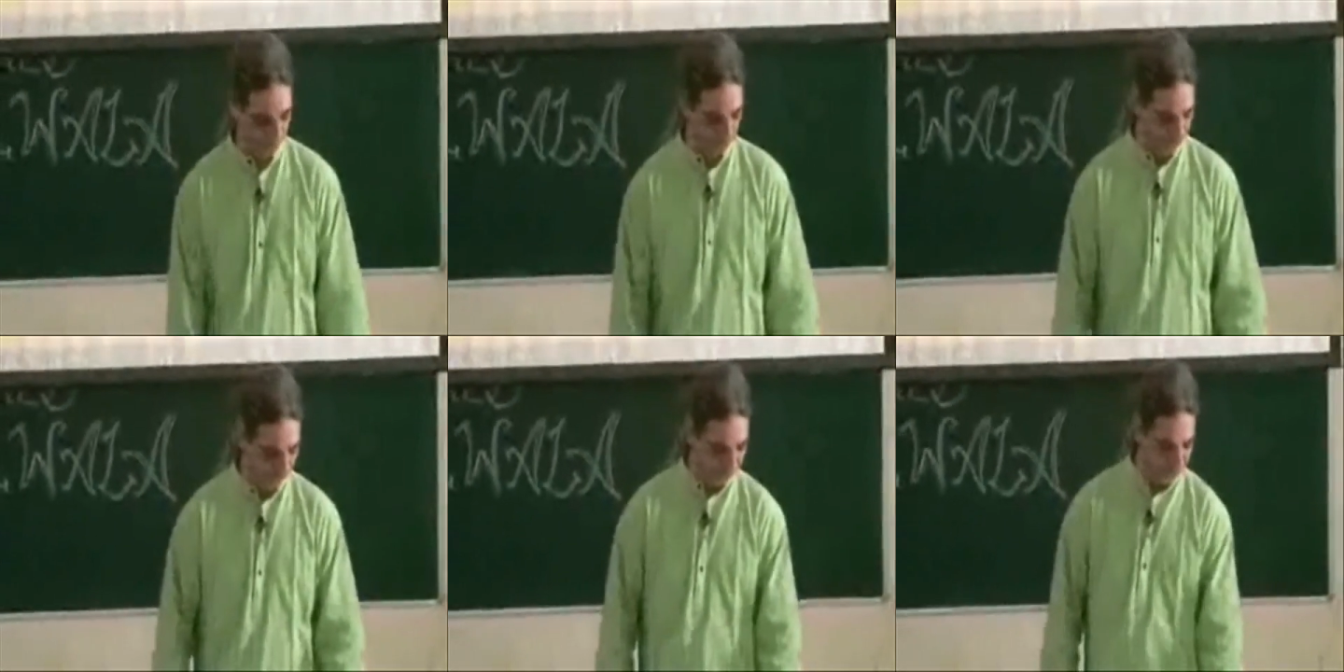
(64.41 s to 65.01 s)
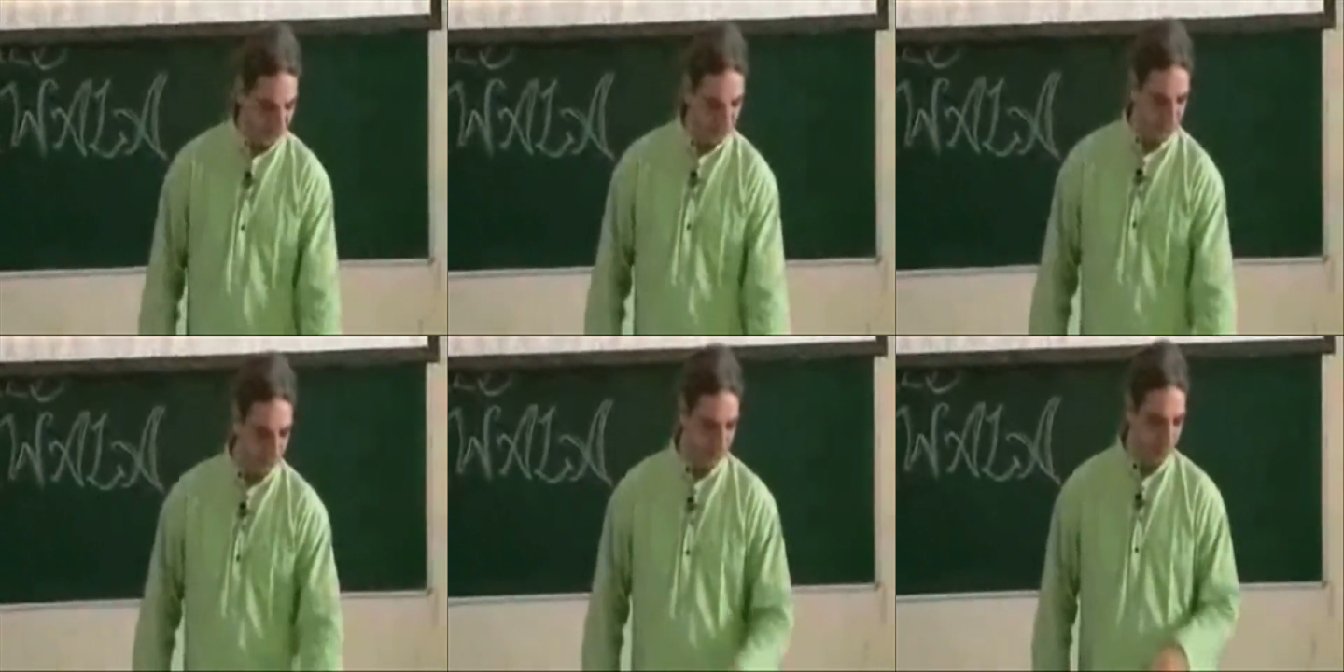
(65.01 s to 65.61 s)
Okay,
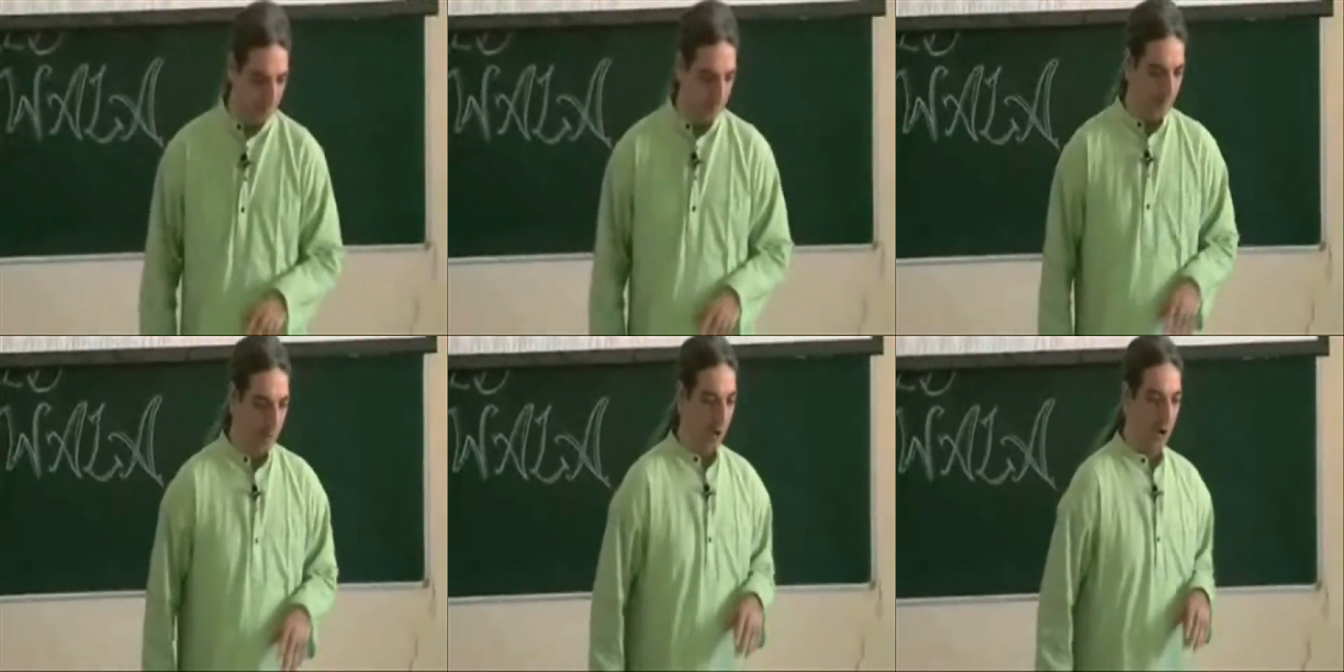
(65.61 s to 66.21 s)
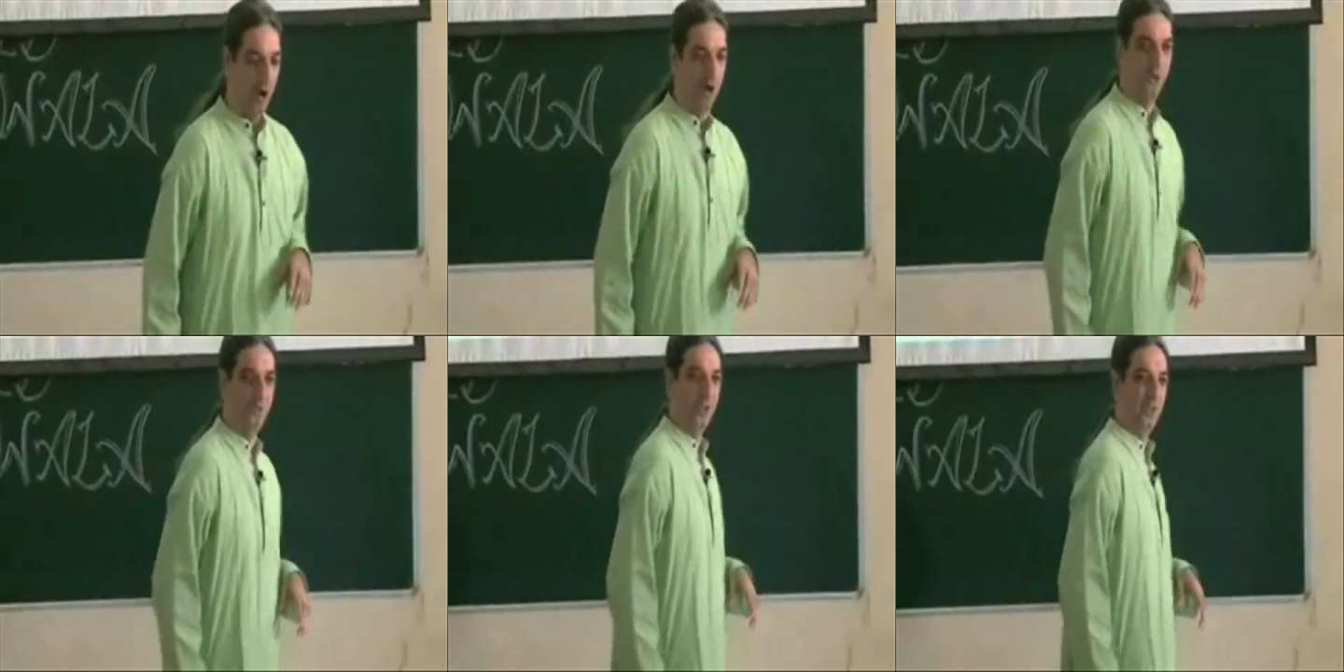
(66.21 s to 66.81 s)
so
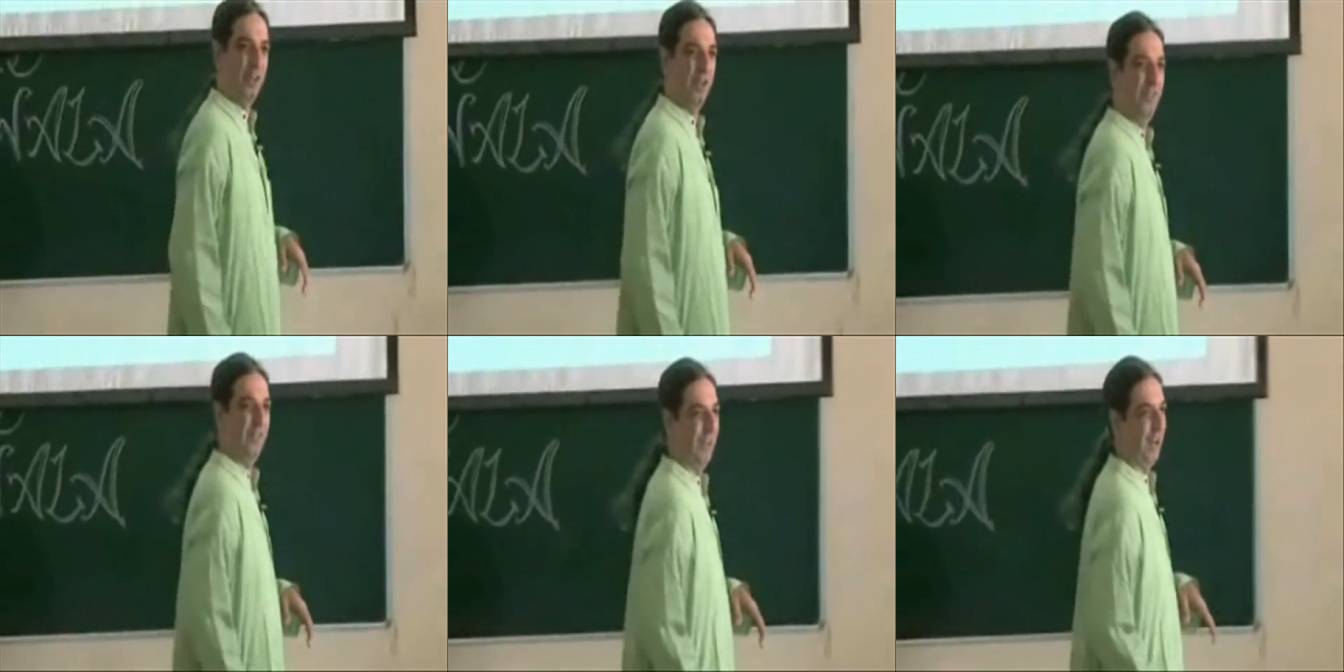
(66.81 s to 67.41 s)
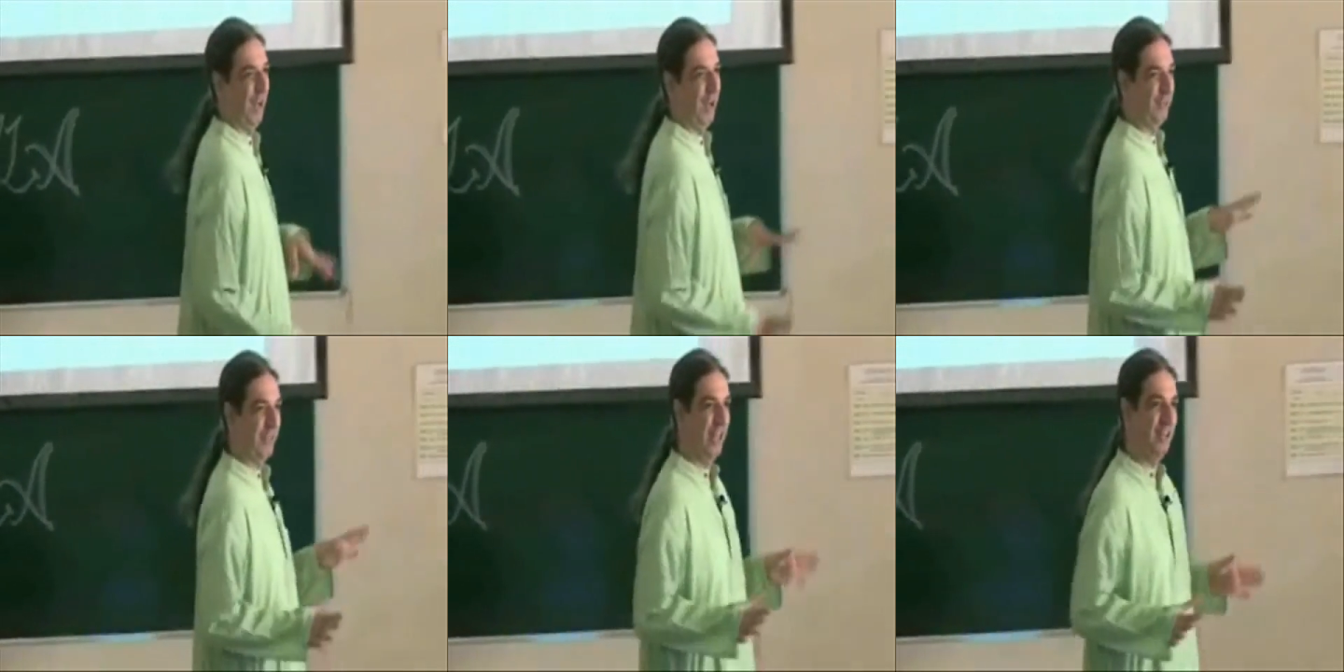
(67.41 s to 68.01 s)
all of you have heard of the Varaha
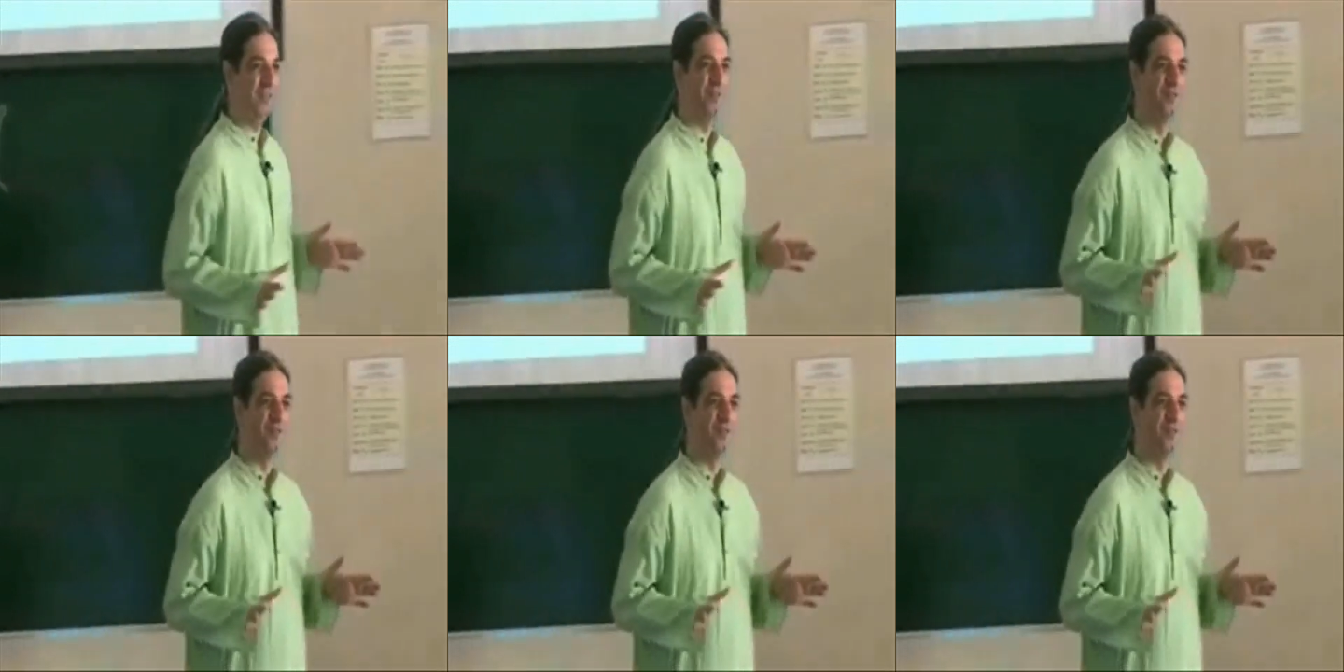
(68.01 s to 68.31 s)
avatar?